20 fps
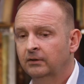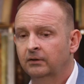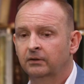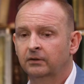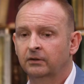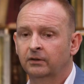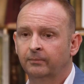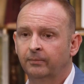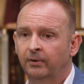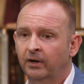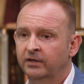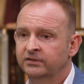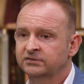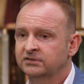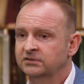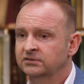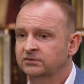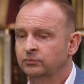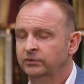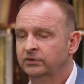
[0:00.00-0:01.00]
or you're the
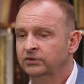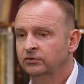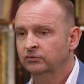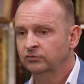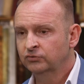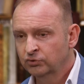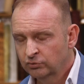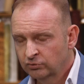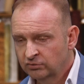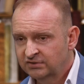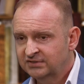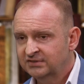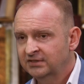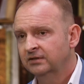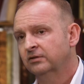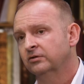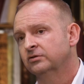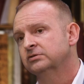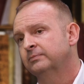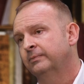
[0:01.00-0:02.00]
boss, is when you do
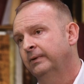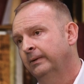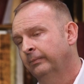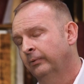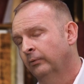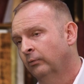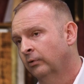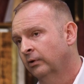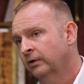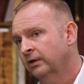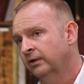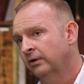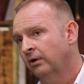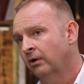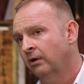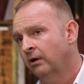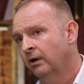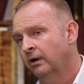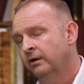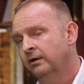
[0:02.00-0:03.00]
see those people working
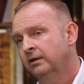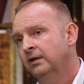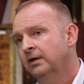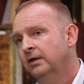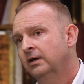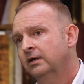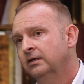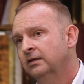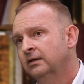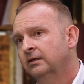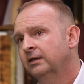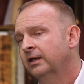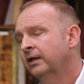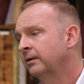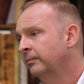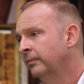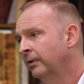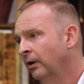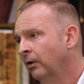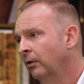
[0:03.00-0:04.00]
hard, you let
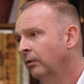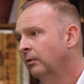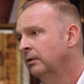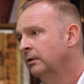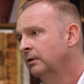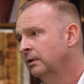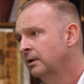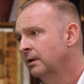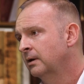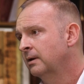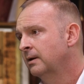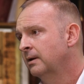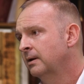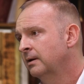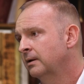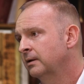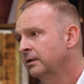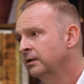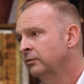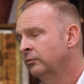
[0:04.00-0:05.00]
them know.
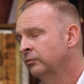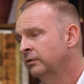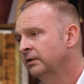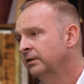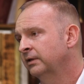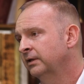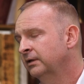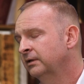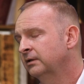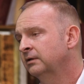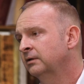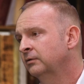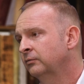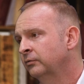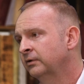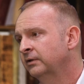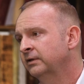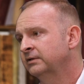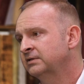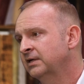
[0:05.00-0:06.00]
You
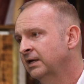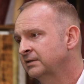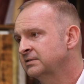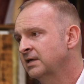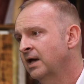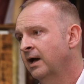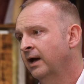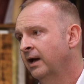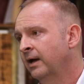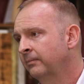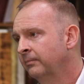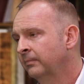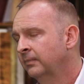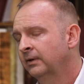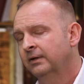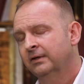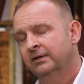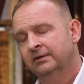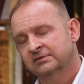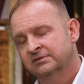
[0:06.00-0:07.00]
really take time
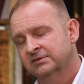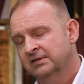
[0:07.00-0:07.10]
and